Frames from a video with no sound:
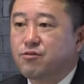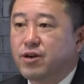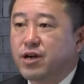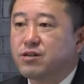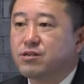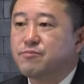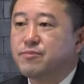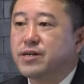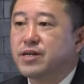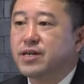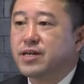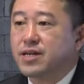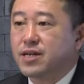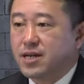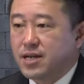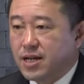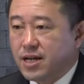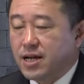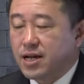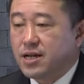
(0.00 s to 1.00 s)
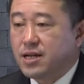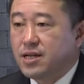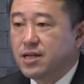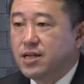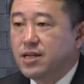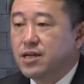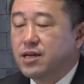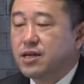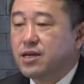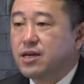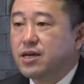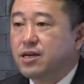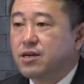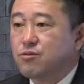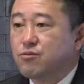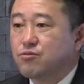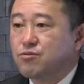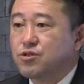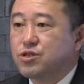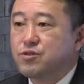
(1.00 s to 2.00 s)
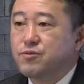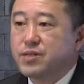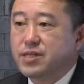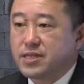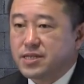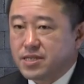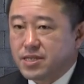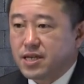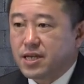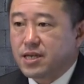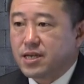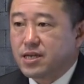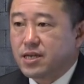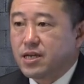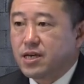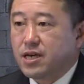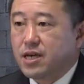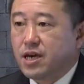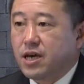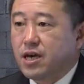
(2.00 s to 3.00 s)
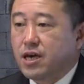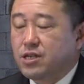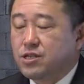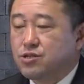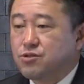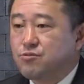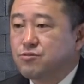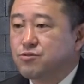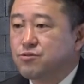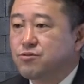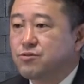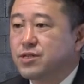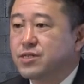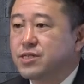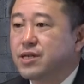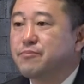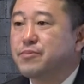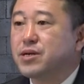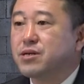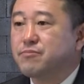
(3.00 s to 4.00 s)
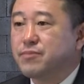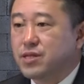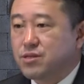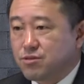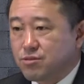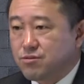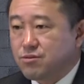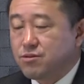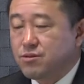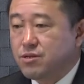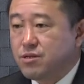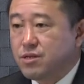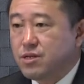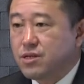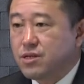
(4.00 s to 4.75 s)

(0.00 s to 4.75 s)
Regarding the operating profit, from 3.325